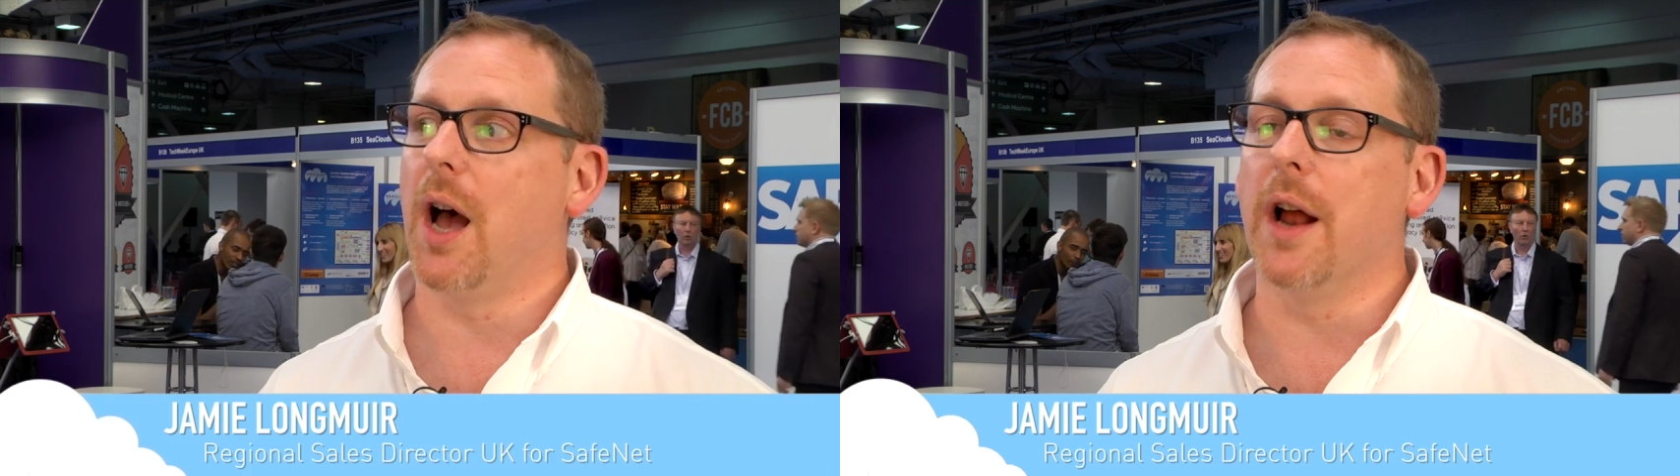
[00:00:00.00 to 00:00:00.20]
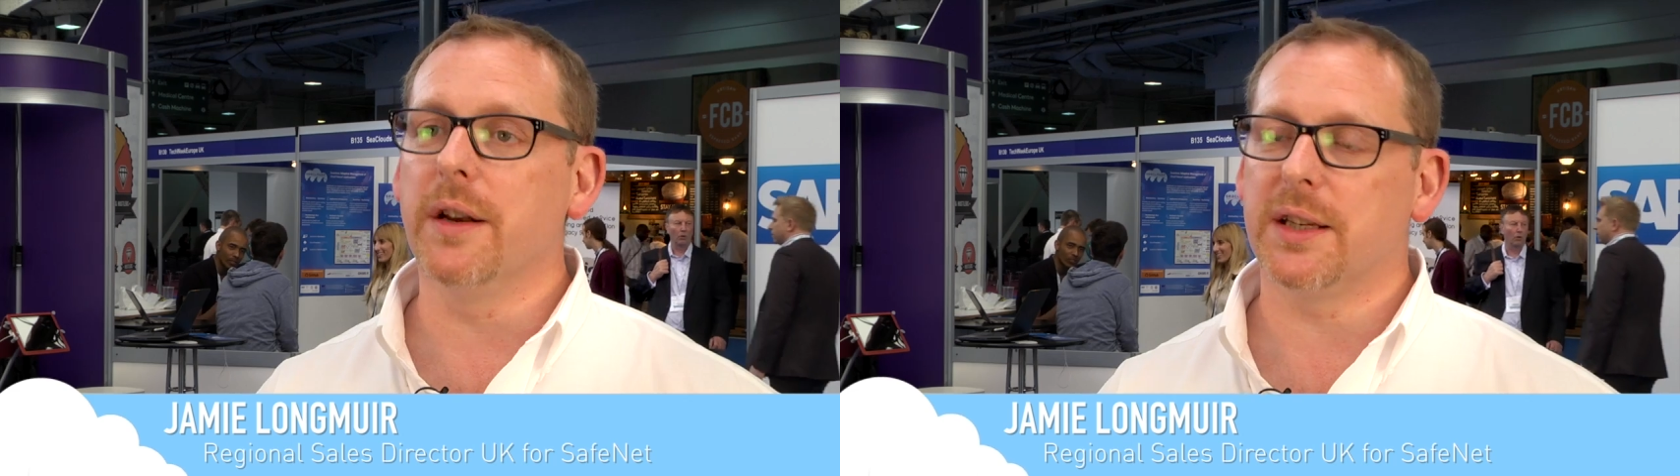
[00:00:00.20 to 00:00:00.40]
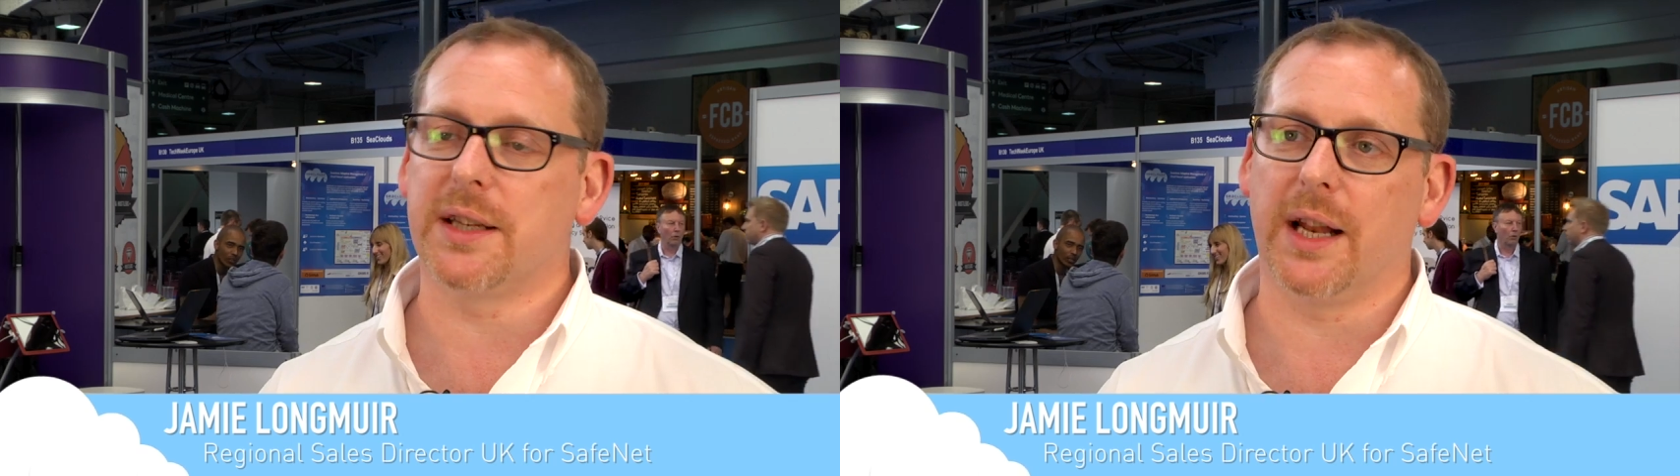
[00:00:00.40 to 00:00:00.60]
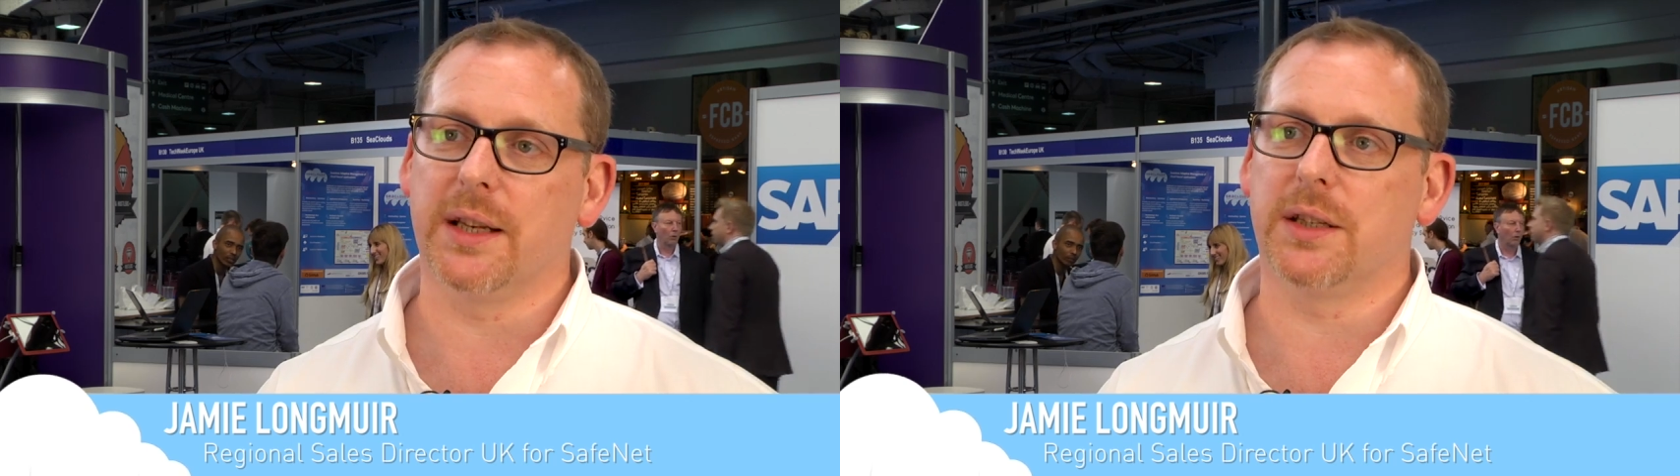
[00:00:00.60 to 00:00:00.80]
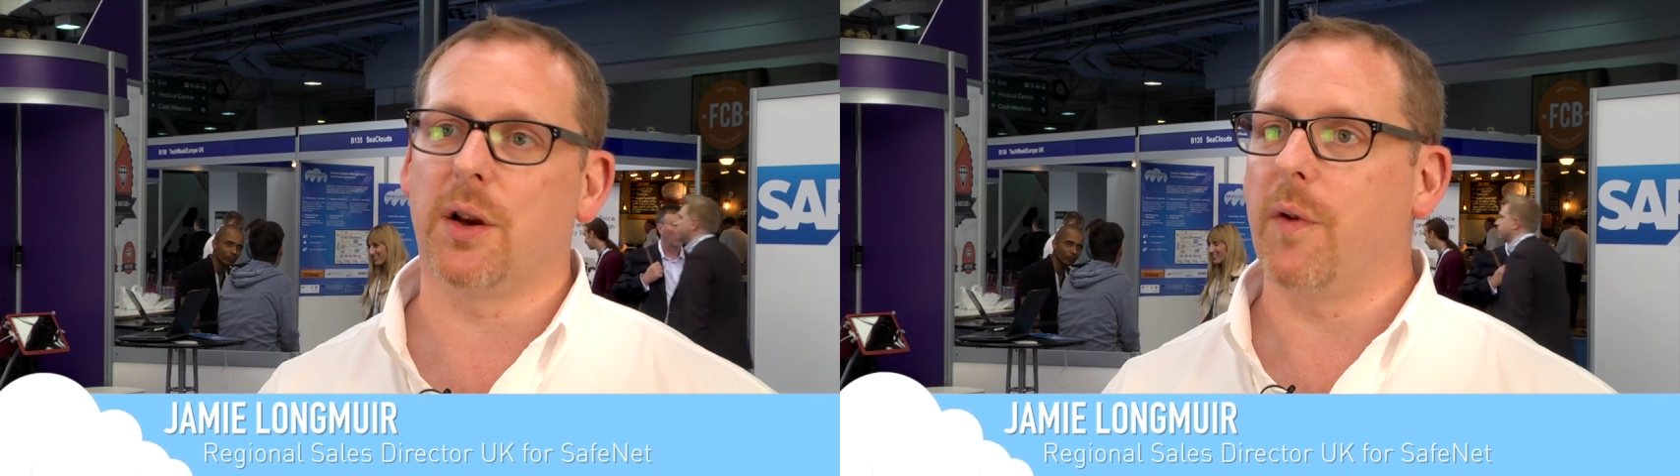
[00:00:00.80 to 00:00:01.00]

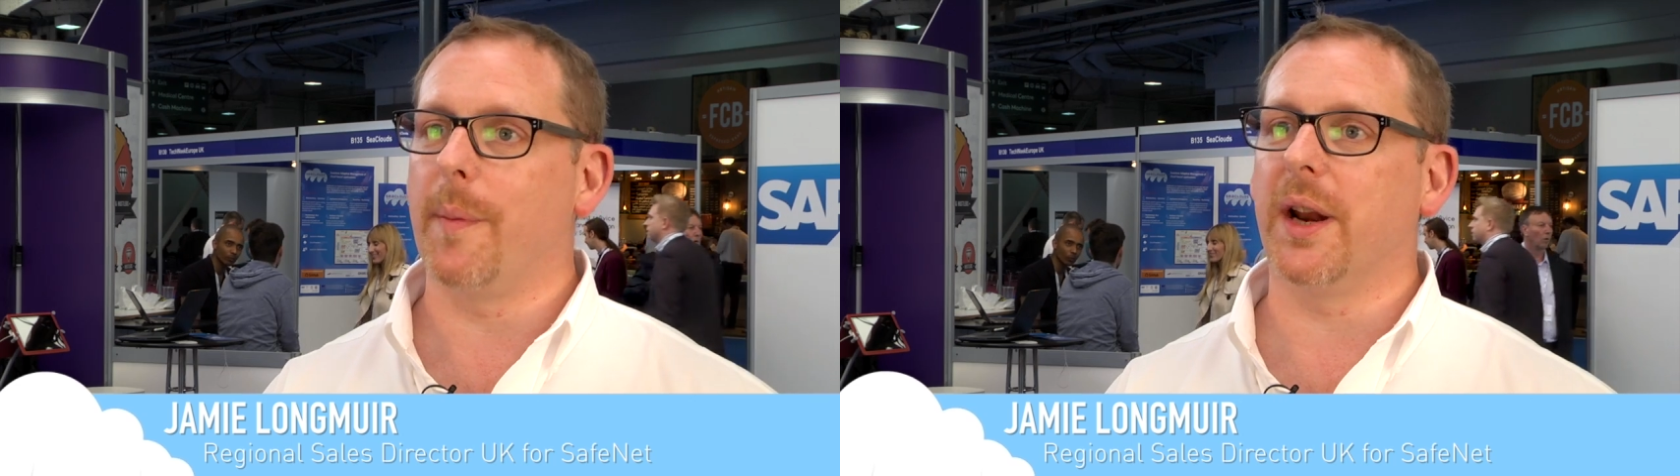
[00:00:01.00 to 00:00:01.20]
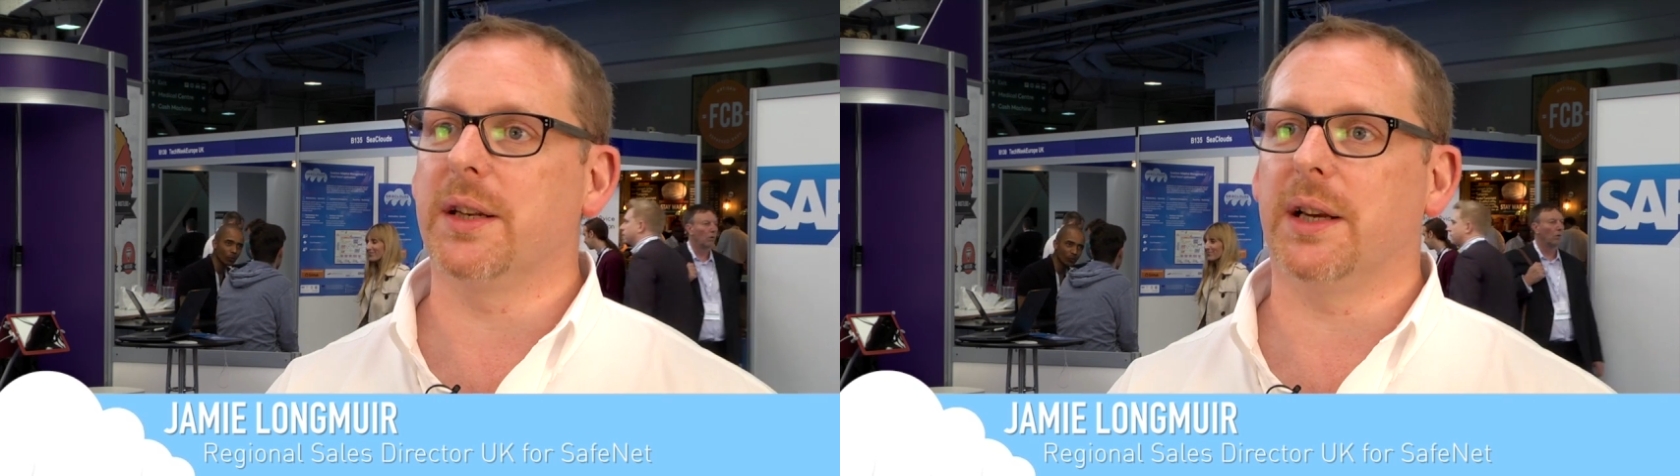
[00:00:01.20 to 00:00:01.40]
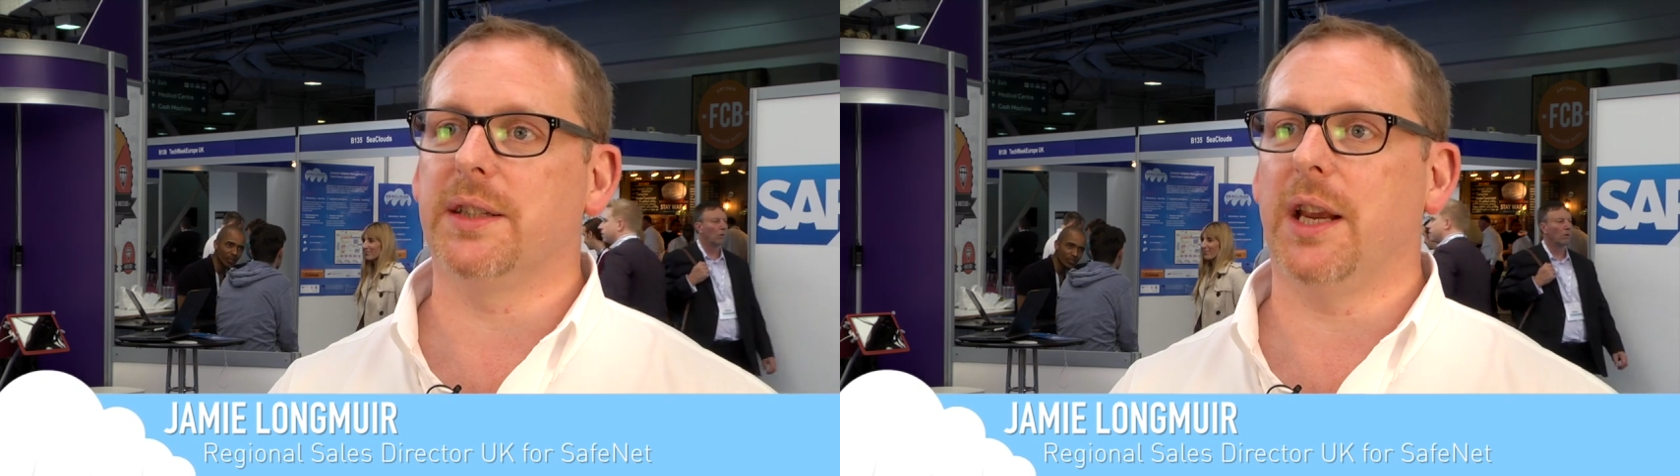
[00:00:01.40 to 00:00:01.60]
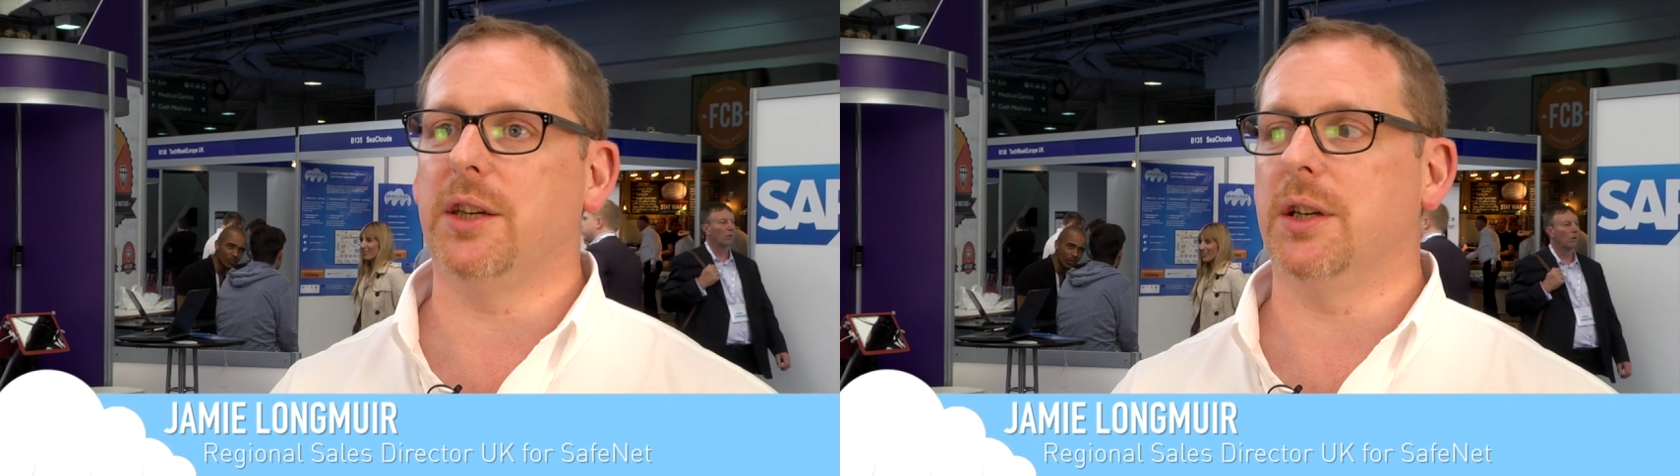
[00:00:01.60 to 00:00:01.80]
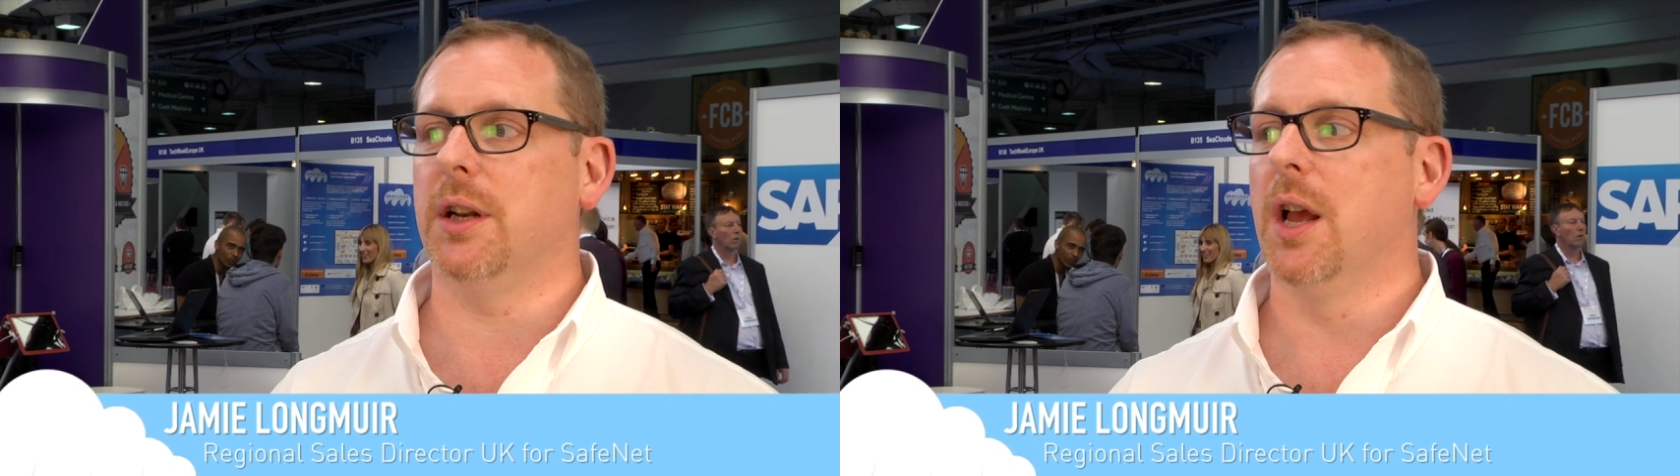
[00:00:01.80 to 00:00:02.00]
understands software
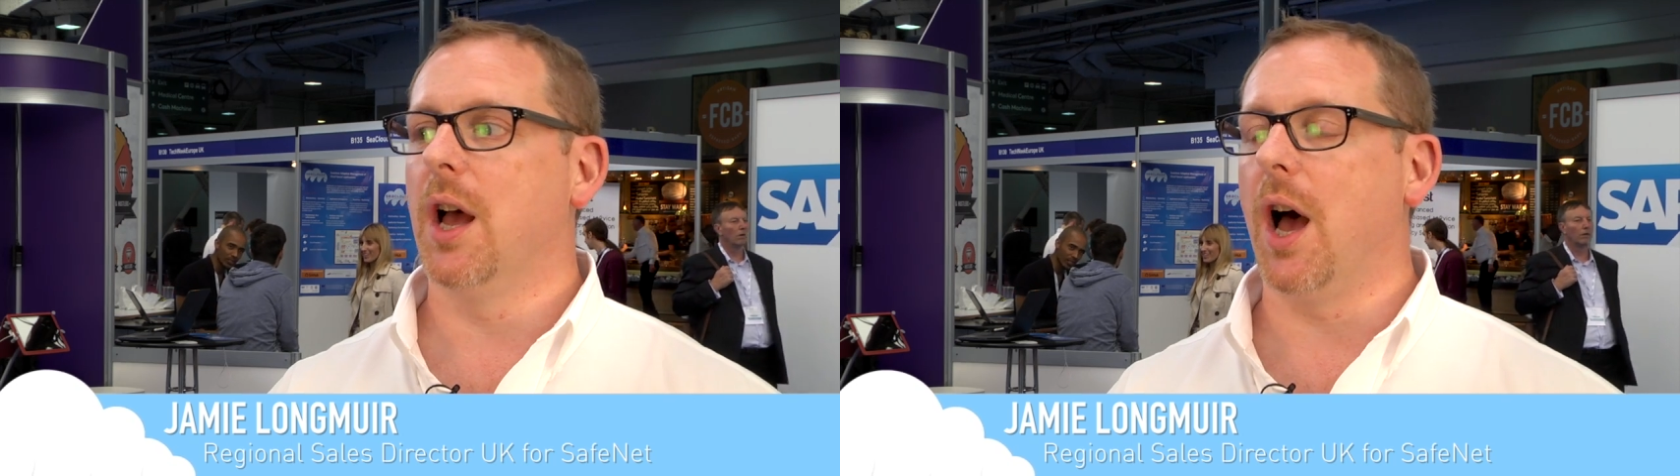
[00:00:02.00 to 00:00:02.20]
monetization,